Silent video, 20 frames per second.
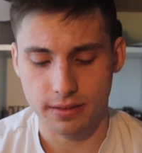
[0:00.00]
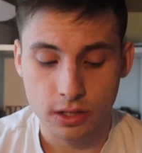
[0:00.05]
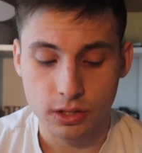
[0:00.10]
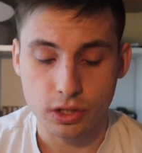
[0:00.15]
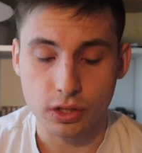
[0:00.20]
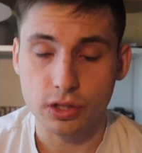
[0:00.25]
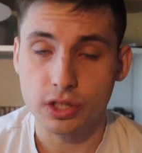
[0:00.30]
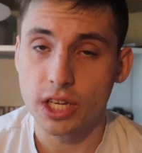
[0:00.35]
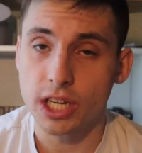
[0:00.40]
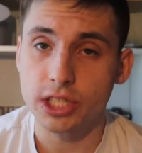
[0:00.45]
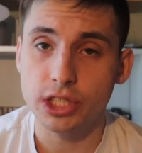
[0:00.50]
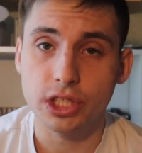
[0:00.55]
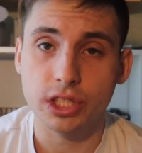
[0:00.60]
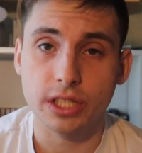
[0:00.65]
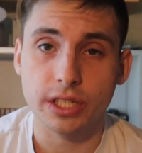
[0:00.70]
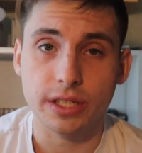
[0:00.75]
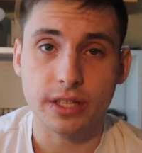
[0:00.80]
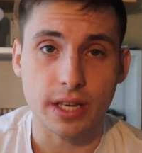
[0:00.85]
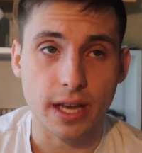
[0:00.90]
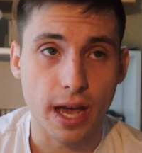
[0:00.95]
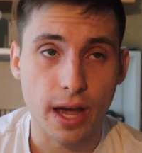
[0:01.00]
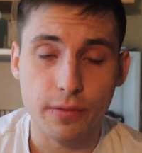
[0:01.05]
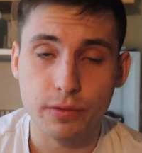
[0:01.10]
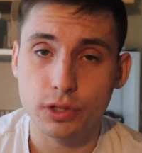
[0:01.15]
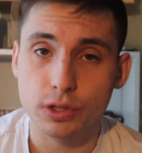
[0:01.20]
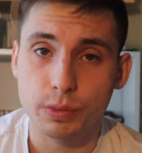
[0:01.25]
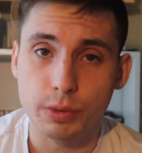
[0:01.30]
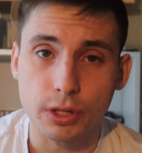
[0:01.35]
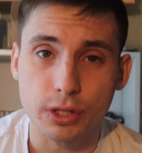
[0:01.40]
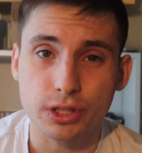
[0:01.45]
So essentially the
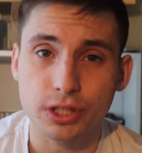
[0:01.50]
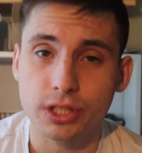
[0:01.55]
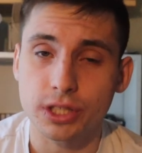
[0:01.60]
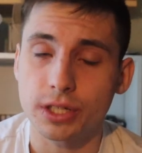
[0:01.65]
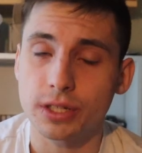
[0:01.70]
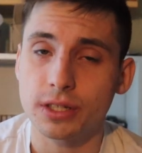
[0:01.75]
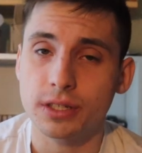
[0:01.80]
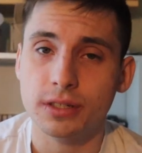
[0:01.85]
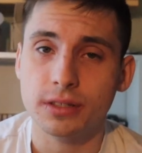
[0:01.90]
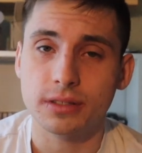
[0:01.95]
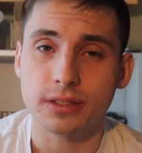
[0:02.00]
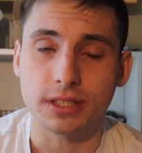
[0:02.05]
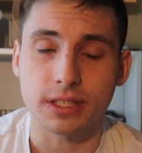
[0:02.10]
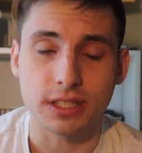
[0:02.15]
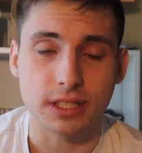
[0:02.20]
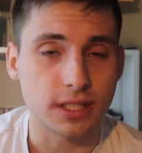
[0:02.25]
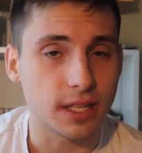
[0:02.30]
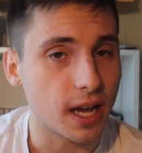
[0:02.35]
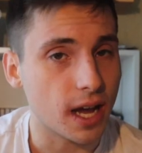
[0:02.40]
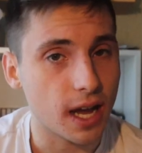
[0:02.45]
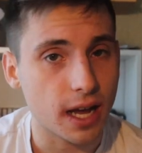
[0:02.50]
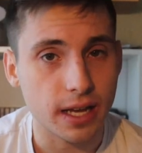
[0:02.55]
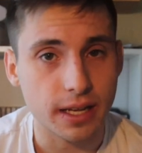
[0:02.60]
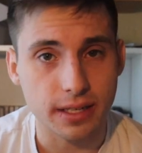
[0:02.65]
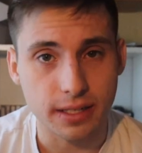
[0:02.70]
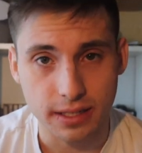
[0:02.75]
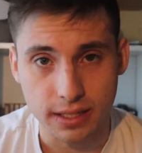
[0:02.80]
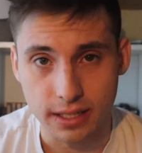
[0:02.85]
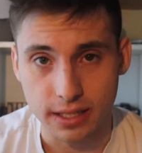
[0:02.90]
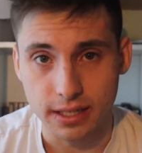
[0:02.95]
average person does
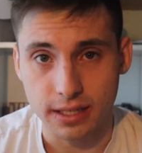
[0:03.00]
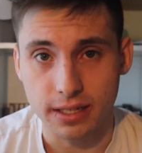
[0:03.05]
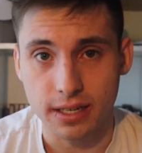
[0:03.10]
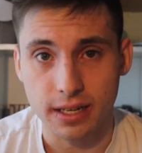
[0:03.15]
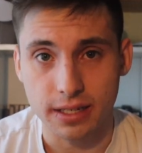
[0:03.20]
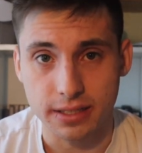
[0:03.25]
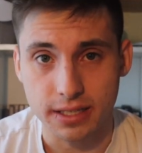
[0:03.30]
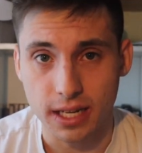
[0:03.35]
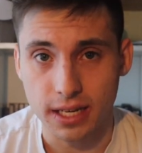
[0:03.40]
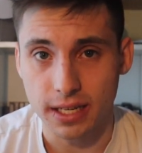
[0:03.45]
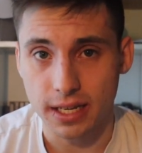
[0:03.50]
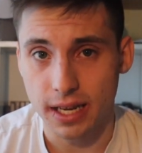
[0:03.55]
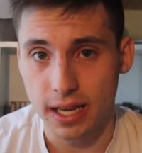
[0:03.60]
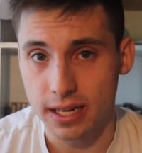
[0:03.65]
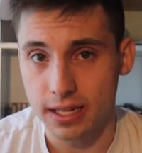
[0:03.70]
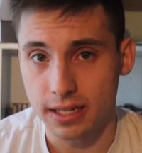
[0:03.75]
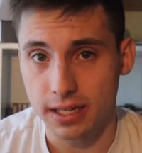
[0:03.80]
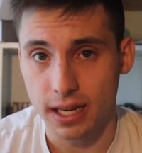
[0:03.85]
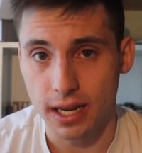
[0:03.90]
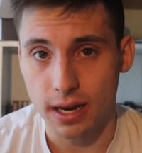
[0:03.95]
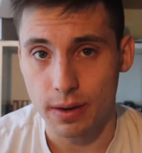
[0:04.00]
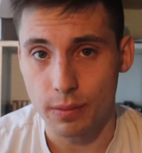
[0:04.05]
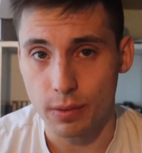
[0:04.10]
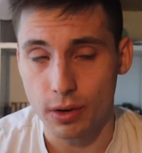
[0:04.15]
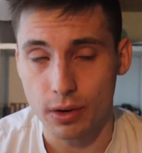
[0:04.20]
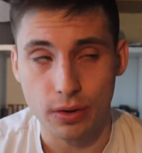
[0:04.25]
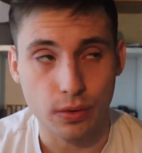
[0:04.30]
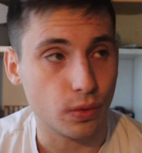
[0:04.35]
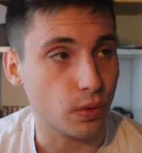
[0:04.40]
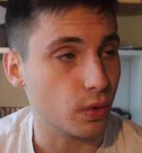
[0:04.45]
not need a dedicated
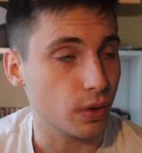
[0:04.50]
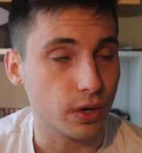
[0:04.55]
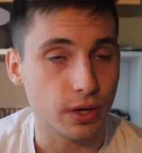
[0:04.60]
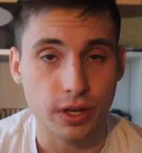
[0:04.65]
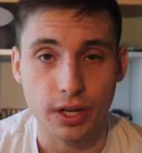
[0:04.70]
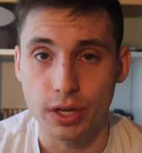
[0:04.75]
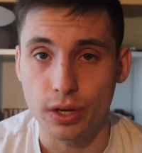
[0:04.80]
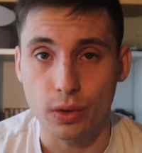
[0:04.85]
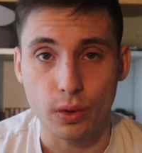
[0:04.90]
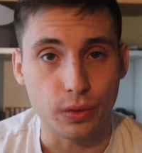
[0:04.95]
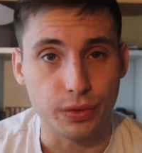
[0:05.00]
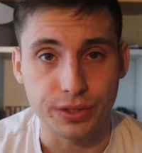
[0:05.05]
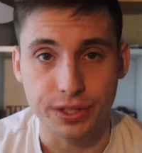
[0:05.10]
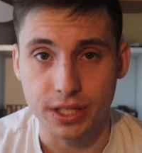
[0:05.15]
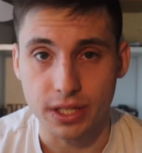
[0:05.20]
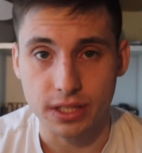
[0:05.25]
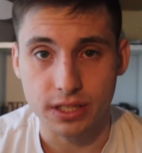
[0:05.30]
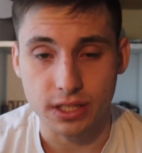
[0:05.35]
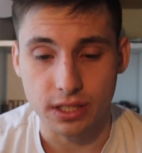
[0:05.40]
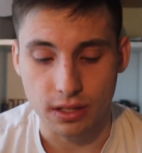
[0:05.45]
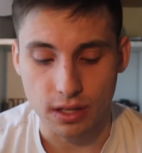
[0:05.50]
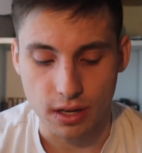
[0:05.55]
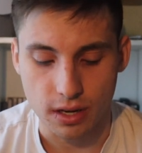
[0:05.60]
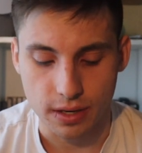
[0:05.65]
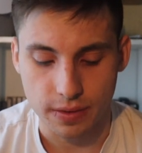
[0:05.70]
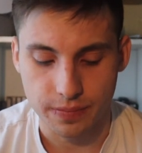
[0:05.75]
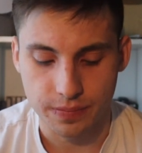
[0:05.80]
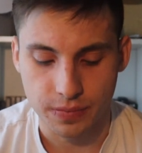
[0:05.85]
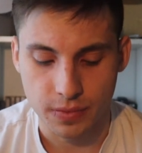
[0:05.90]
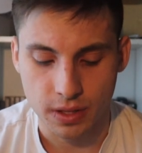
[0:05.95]
camera or an old DSLR.